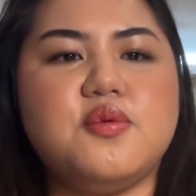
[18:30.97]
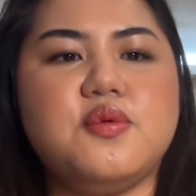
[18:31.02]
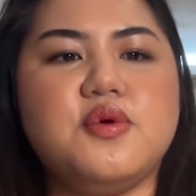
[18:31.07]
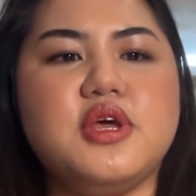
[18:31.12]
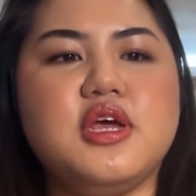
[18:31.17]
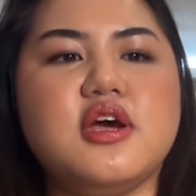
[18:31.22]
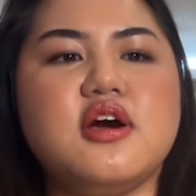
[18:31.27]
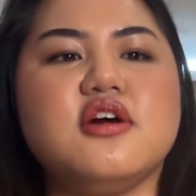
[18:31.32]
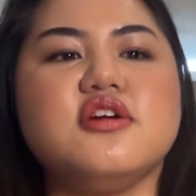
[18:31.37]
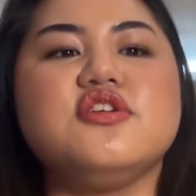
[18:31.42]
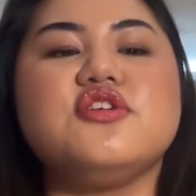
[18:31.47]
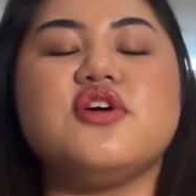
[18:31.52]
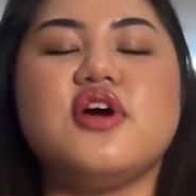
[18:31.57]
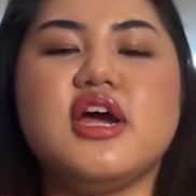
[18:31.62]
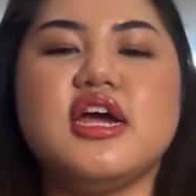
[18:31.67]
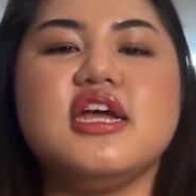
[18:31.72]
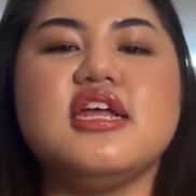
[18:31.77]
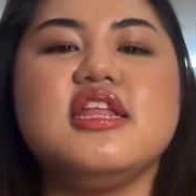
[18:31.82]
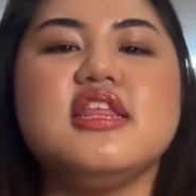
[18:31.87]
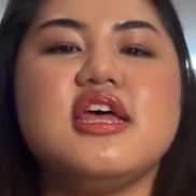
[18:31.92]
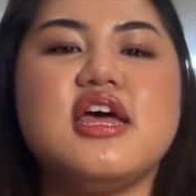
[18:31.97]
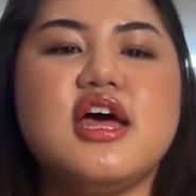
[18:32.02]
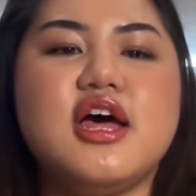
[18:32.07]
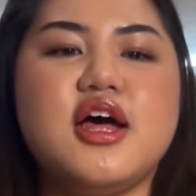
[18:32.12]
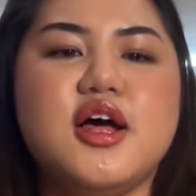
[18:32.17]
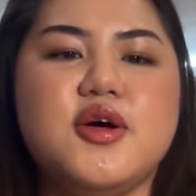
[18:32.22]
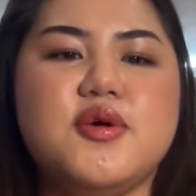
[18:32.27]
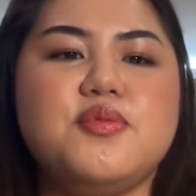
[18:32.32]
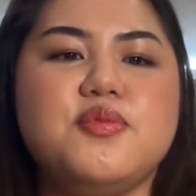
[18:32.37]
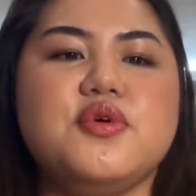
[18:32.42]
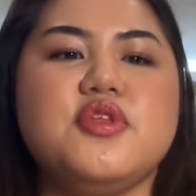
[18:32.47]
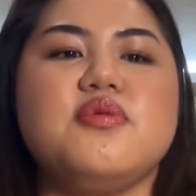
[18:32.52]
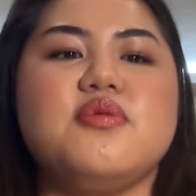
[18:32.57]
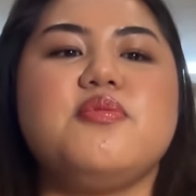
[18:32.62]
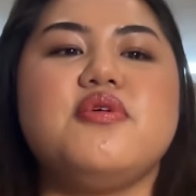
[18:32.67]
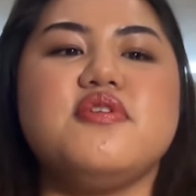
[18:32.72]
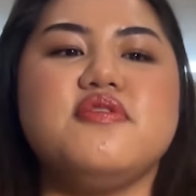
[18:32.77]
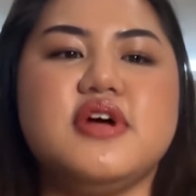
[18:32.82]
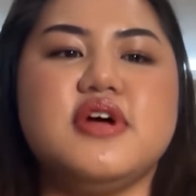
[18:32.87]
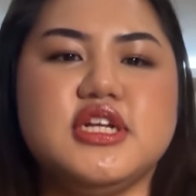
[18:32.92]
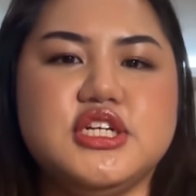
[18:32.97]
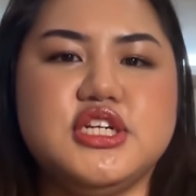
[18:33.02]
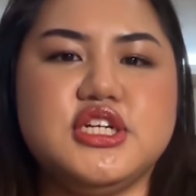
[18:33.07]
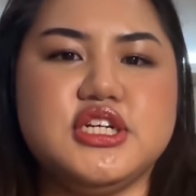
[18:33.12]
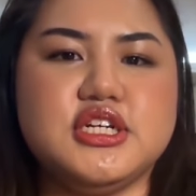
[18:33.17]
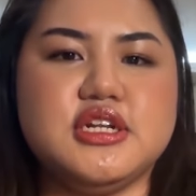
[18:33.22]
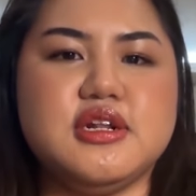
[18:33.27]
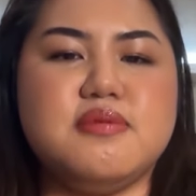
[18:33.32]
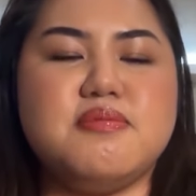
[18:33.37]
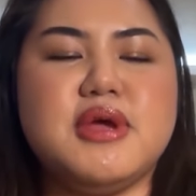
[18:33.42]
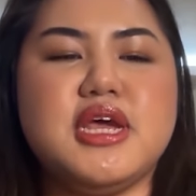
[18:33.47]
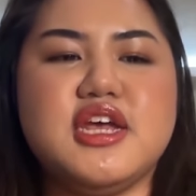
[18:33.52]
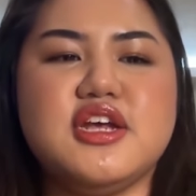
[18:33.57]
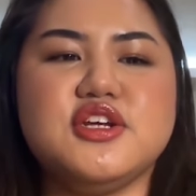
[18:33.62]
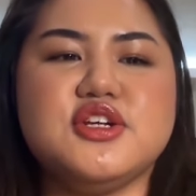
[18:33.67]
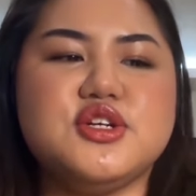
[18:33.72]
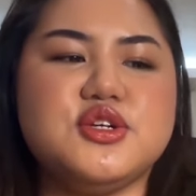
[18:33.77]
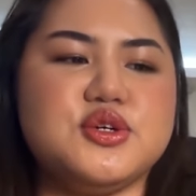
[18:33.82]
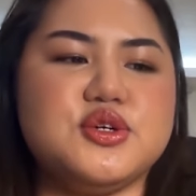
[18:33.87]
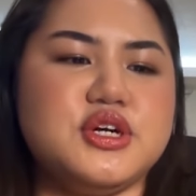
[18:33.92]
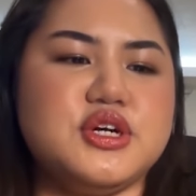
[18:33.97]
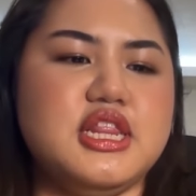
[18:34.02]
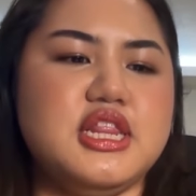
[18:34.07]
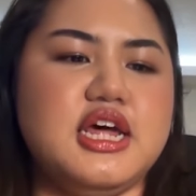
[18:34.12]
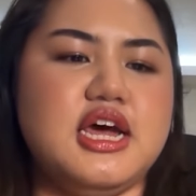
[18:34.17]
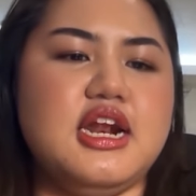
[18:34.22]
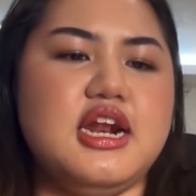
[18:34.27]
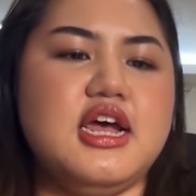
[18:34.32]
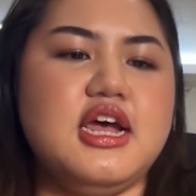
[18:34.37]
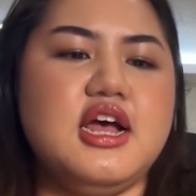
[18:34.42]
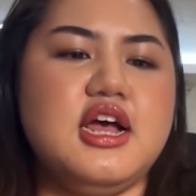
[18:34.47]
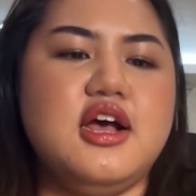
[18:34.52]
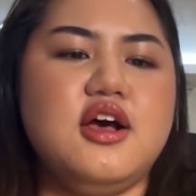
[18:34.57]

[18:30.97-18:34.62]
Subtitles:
we are trying to help with prevention, making sure that